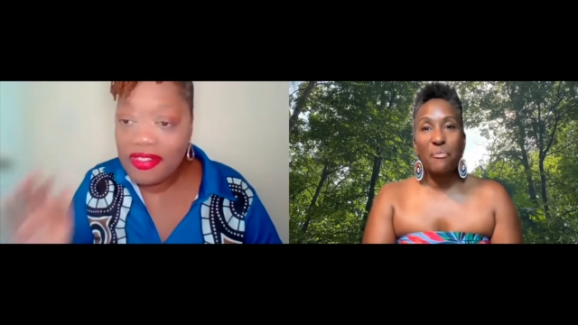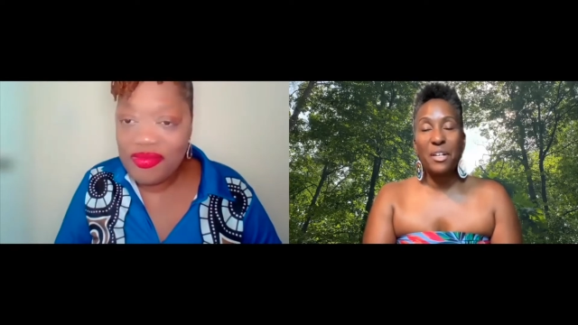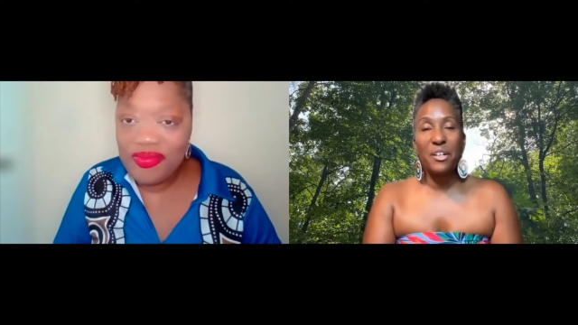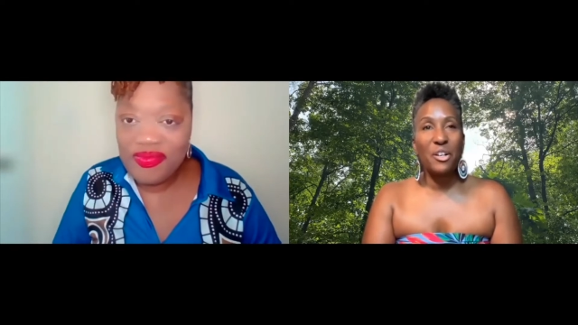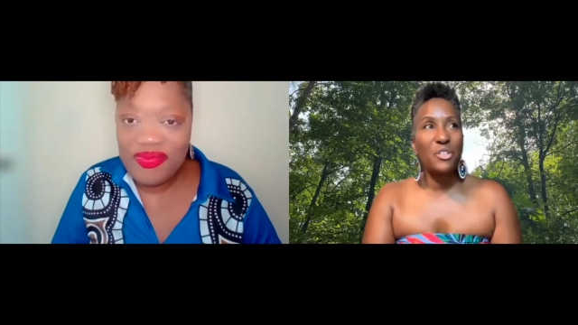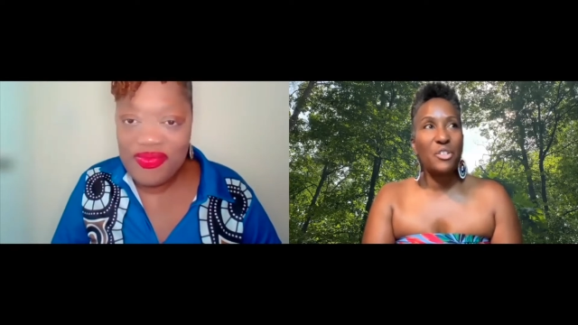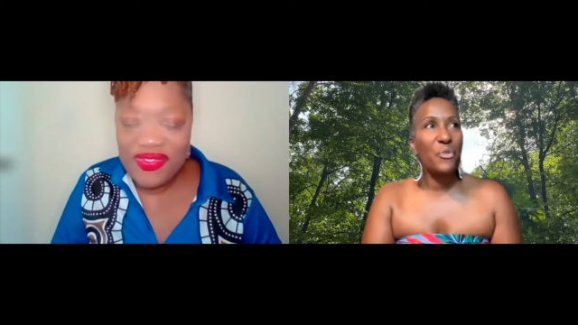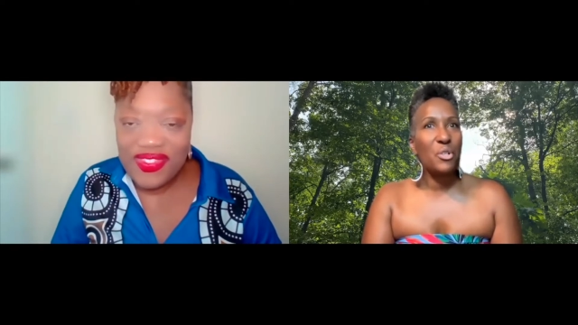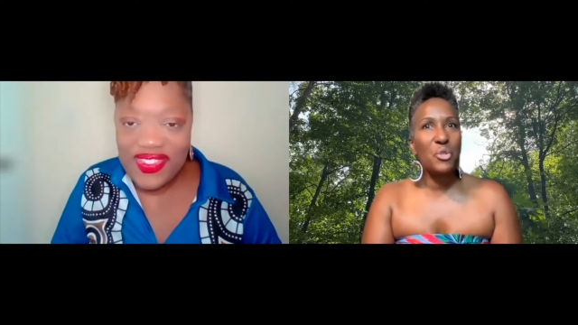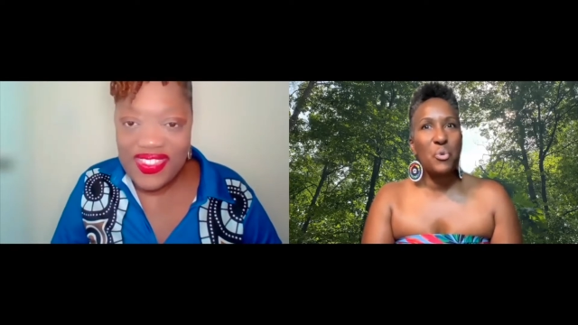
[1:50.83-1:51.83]
Speaker 1: I've been a nurse
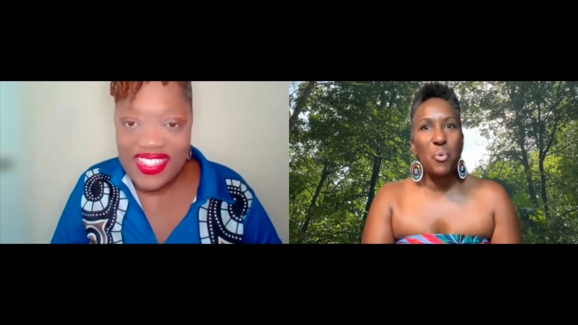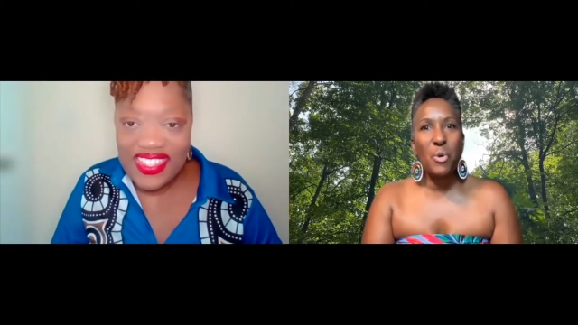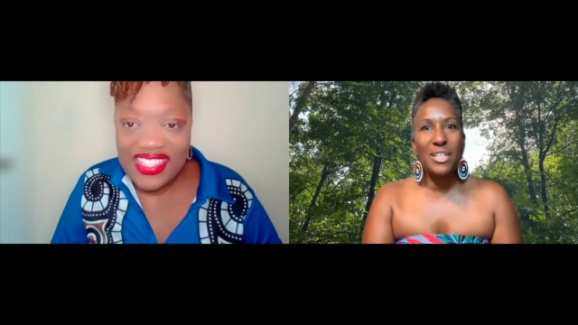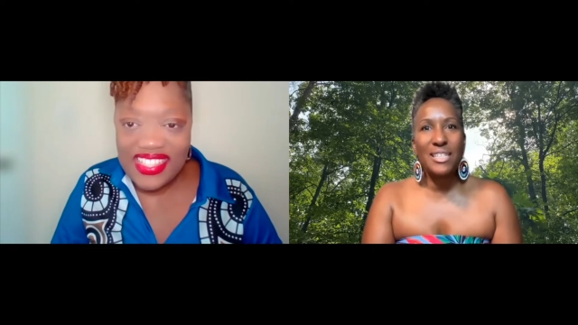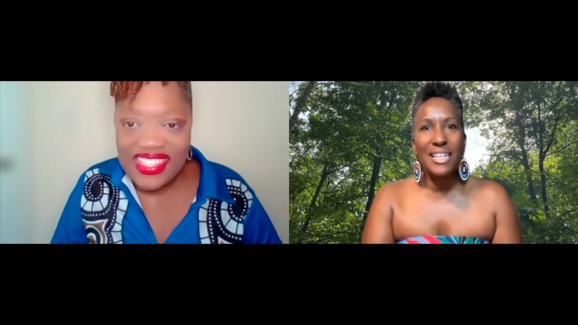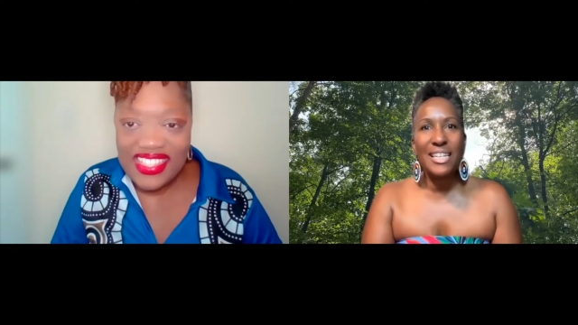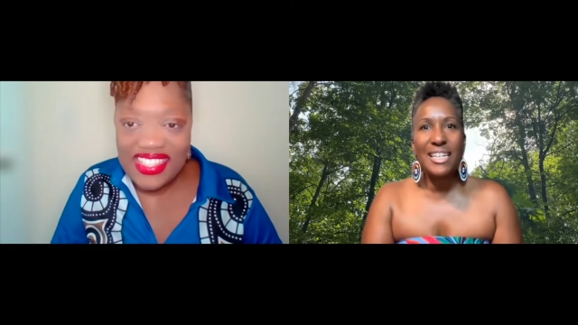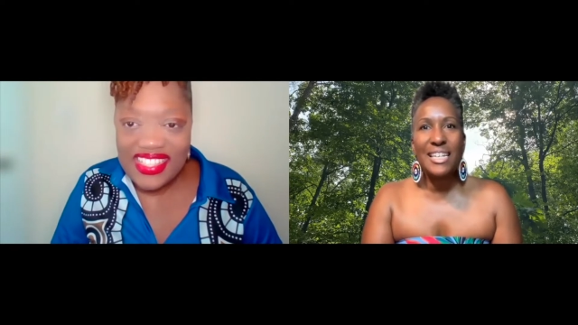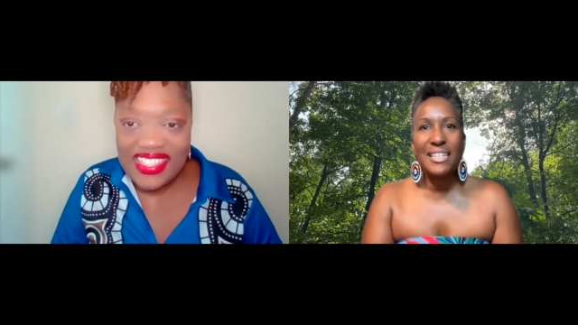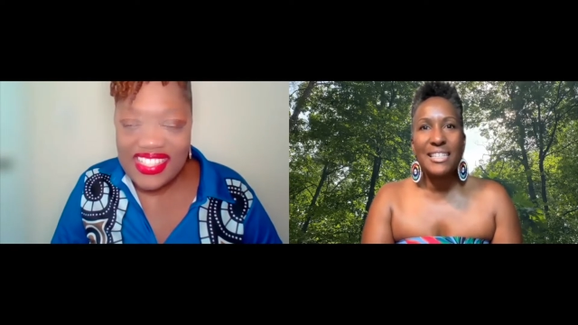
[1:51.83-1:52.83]
for
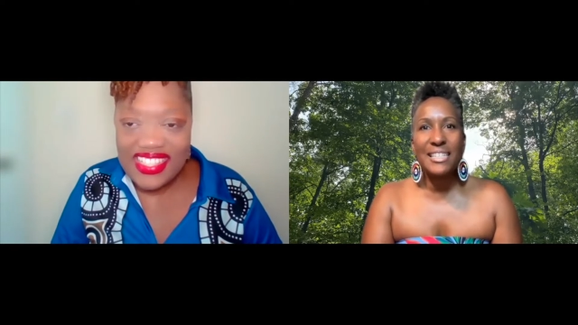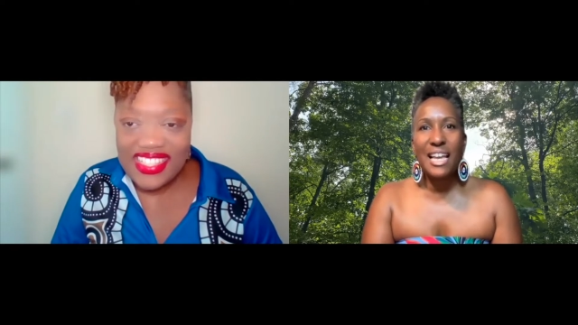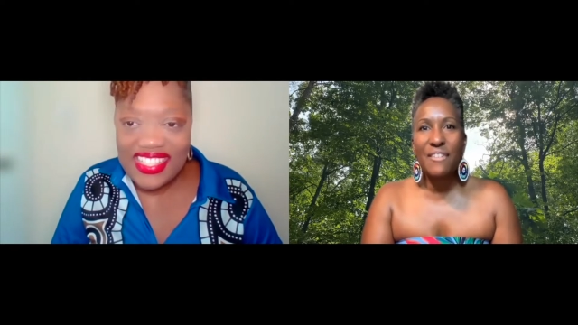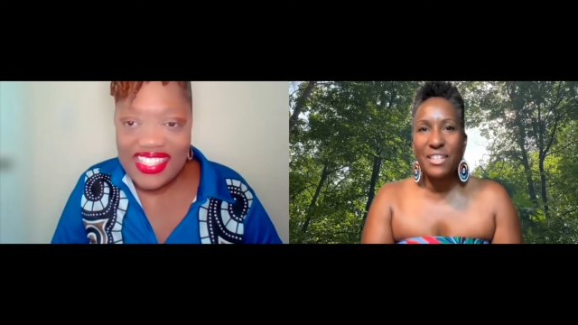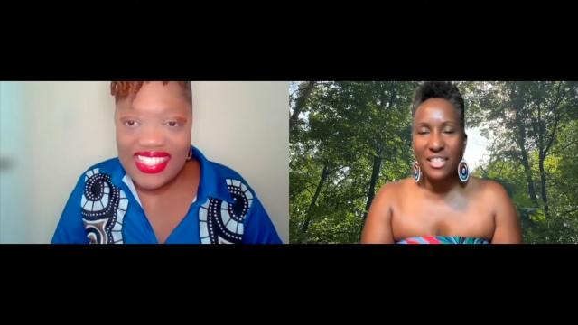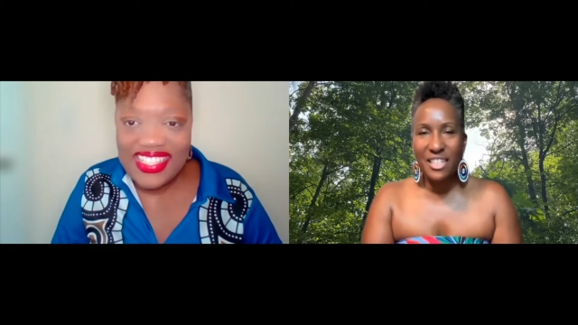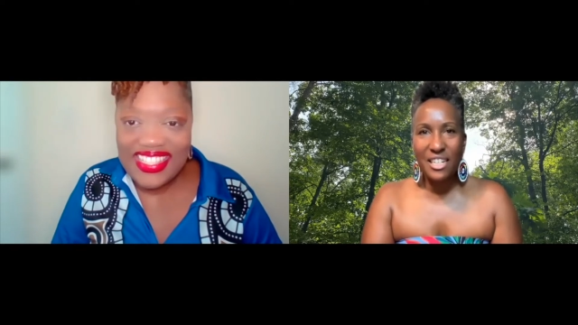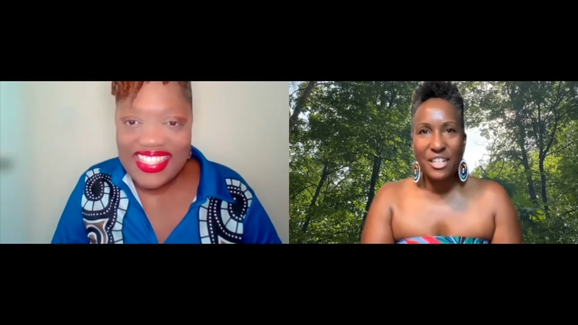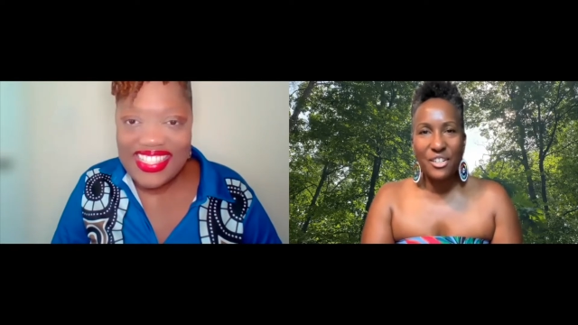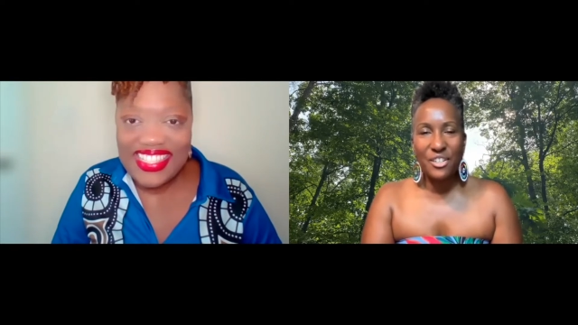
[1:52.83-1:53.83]
27
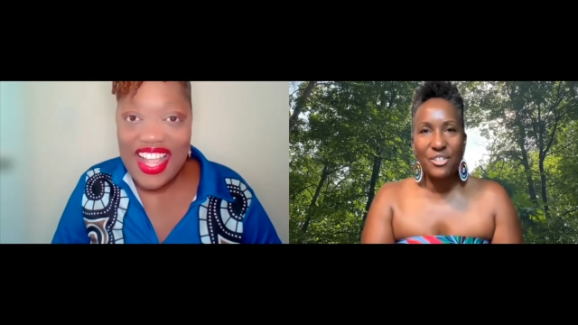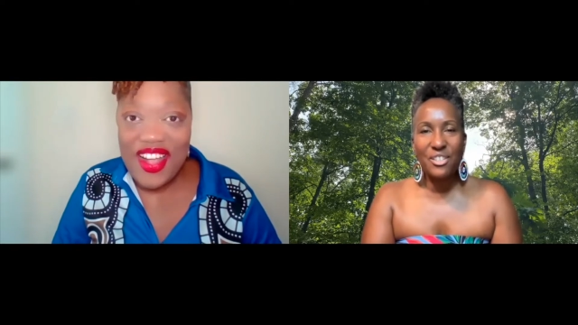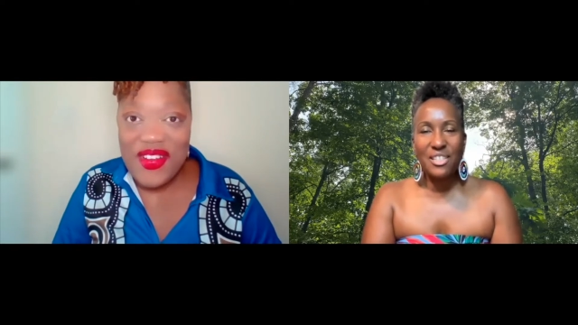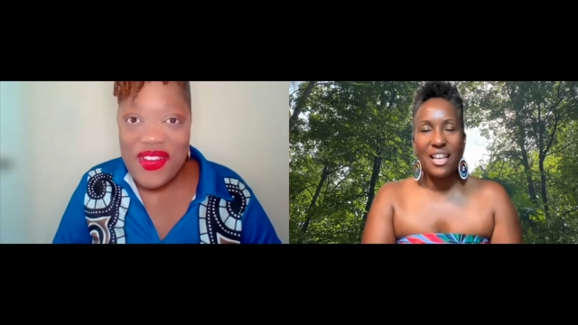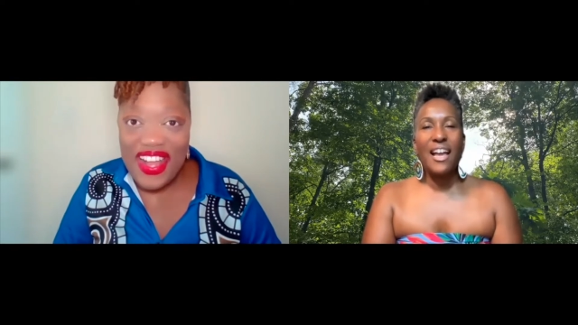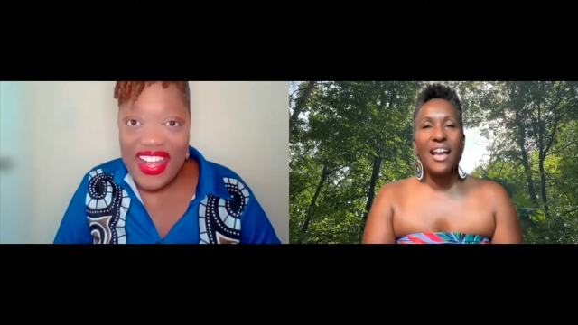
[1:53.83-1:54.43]
years.